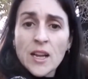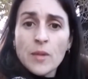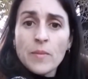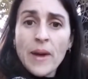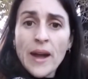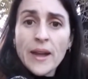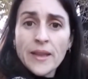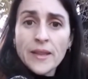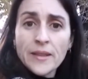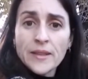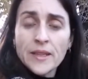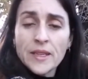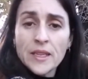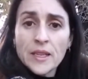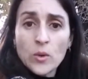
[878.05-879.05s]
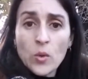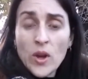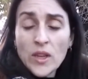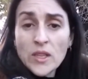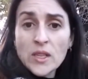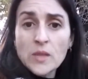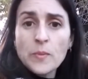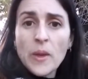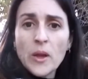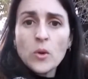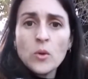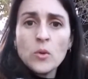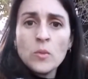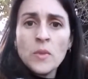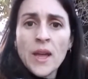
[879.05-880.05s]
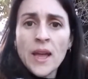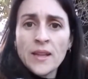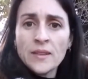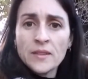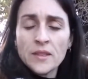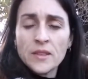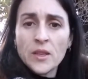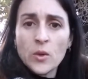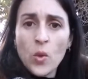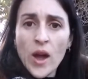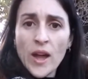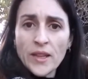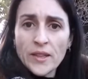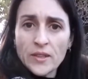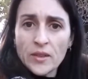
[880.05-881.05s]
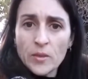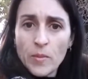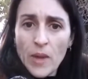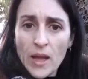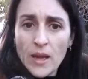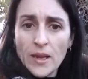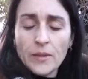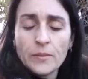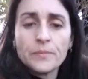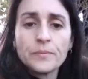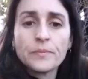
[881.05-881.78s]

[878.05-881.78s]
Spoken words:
by the white speculum and the white belly.